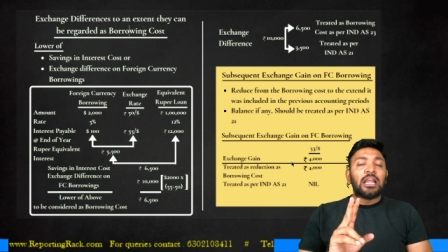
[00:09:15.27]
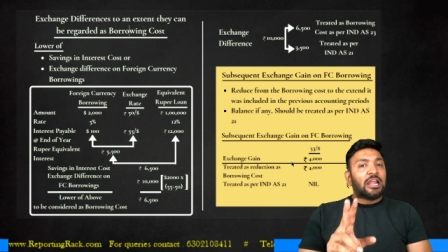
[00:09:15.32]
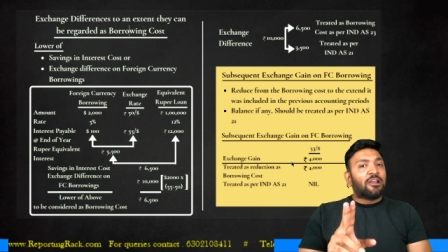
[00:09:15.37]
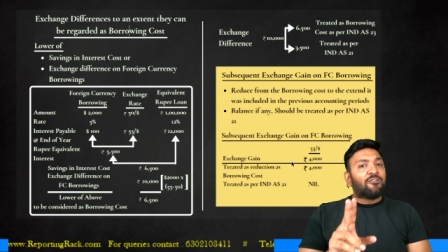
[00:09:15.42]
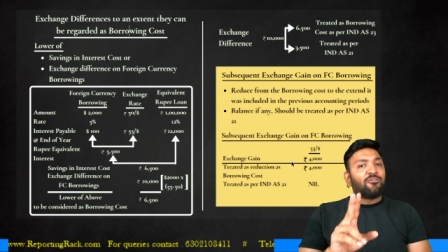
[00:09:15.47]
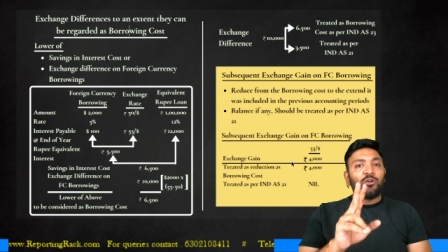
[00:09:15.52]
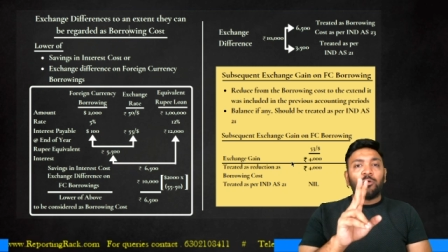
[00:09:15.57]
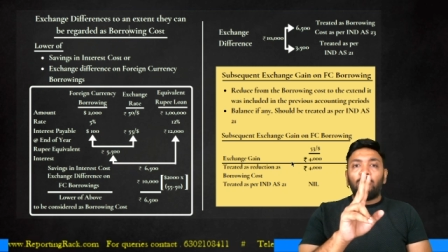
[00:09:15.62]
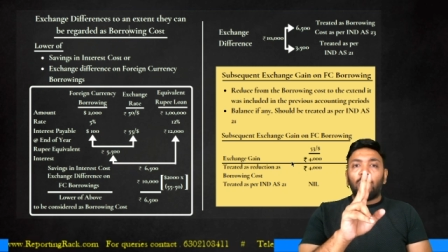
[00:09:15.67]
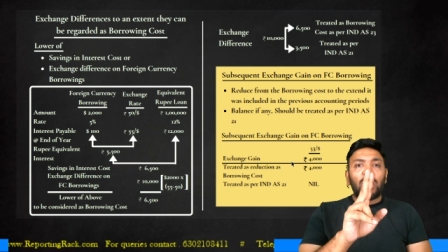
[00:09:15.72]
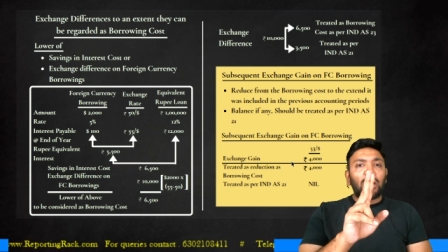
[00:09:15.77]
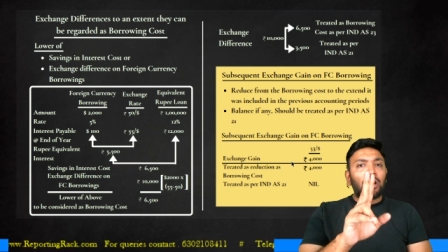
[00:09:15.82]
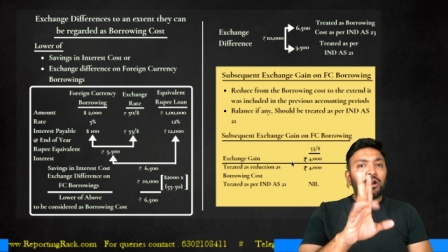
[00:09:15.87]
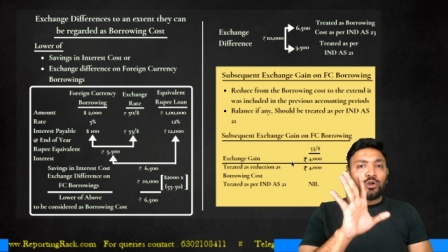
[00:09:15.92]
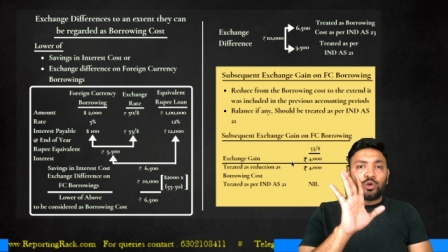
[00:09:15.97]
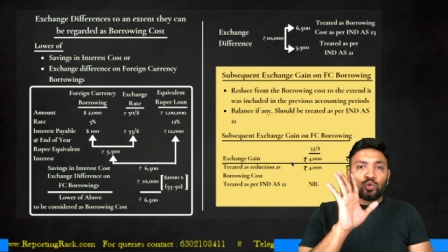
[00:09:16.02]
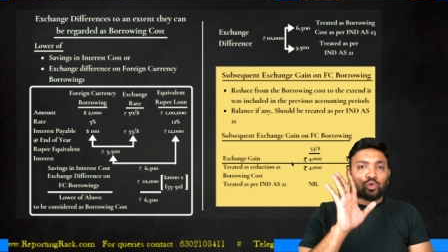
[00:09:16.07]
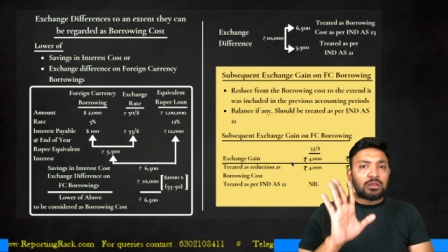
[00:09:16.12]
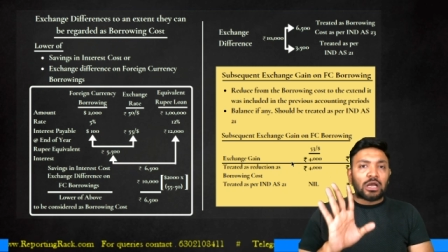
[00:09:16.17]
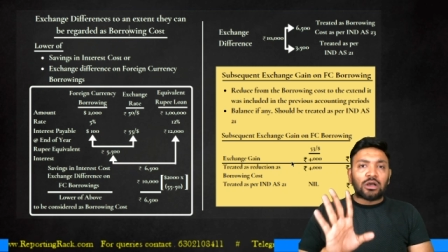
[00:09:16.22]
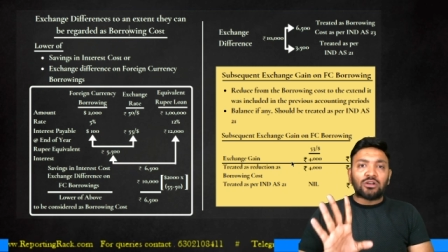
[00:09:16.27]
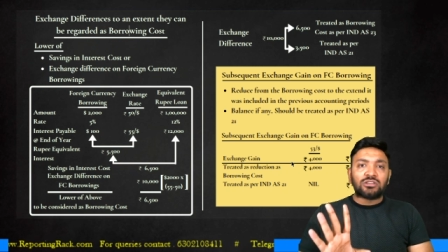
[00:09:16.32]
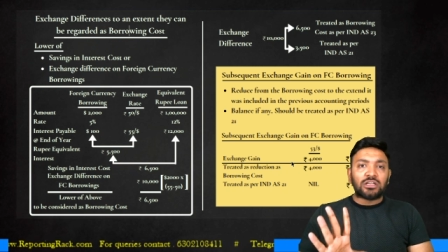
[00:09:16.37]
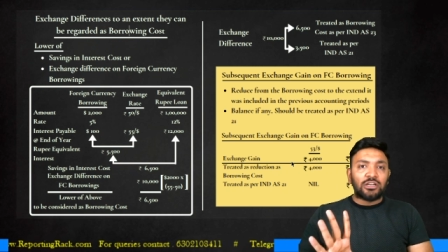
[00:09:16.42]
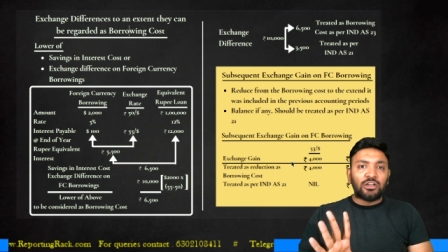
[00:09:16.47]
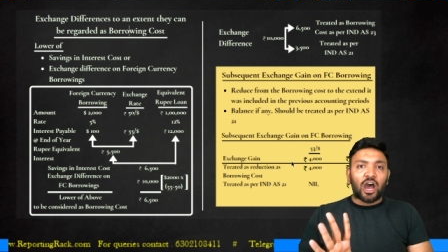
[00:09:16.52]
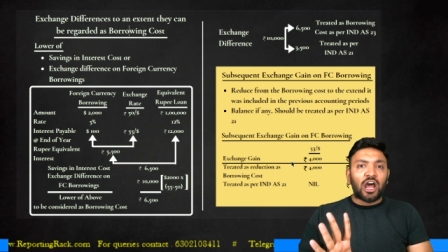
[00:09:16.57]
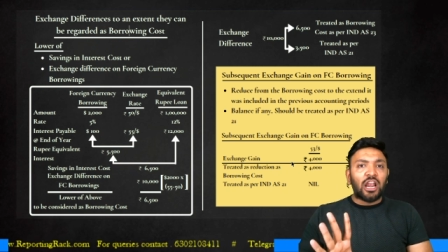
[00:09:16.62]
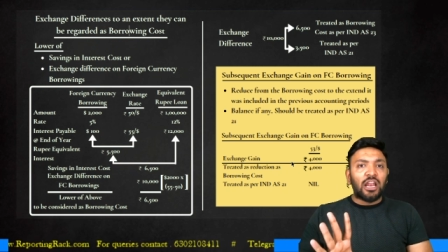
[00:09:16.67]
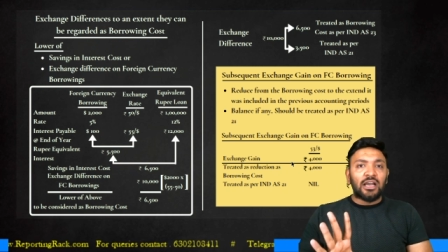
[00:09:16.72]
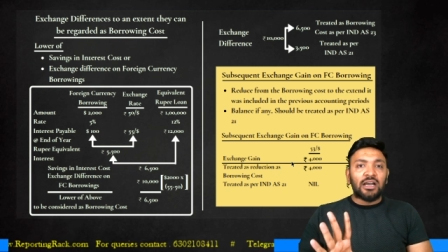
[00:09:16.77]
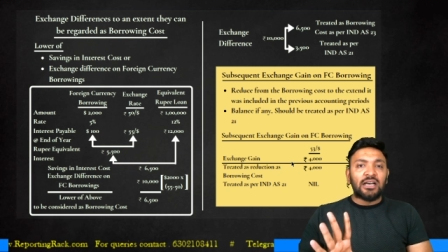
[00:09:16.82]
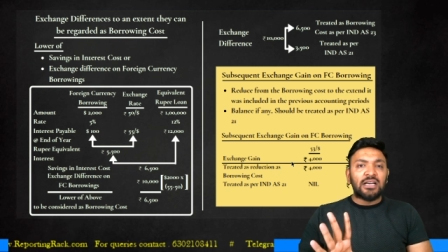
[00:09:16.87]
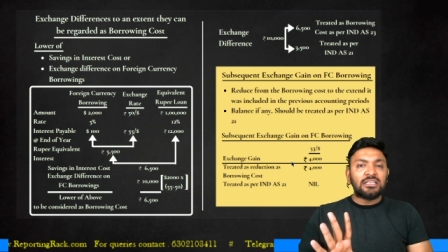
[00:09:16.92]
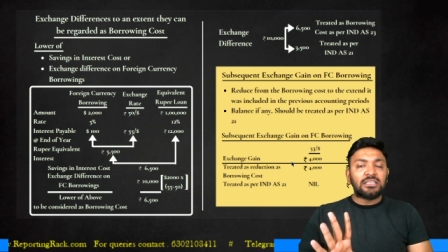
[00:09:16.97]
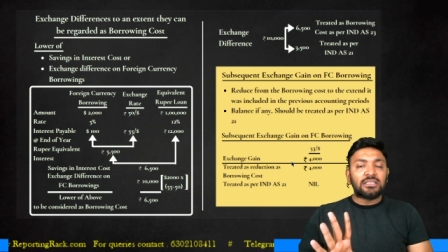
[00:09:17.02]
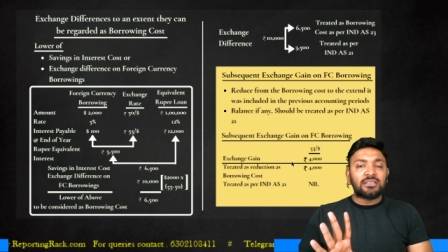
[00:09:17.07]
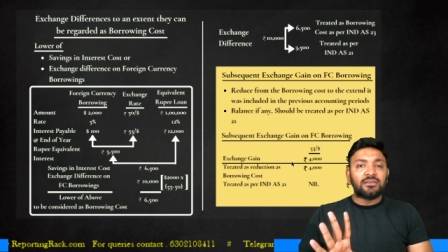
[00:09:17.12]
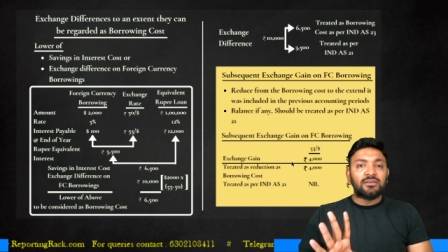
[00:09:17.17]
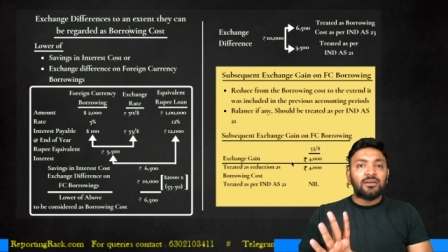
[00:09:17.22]
If you borrow
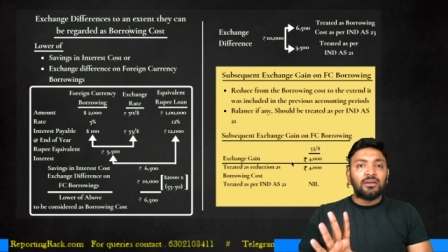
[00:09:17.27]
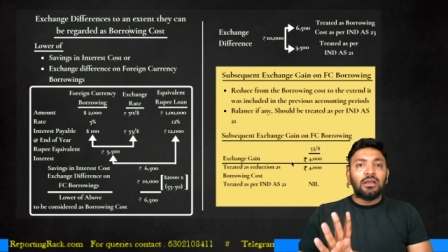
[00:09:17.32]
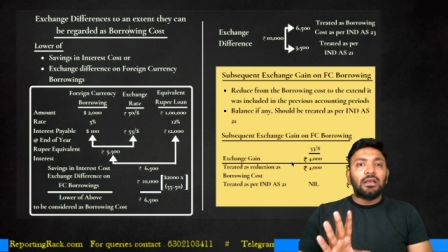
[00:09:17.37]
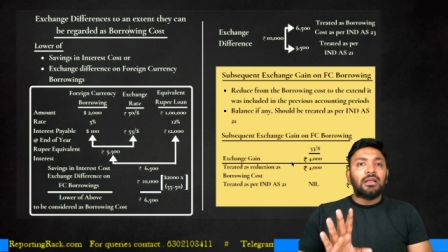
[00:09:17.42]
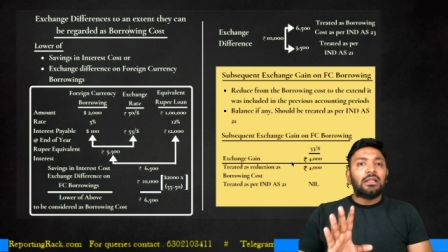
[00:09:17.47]
$2,000,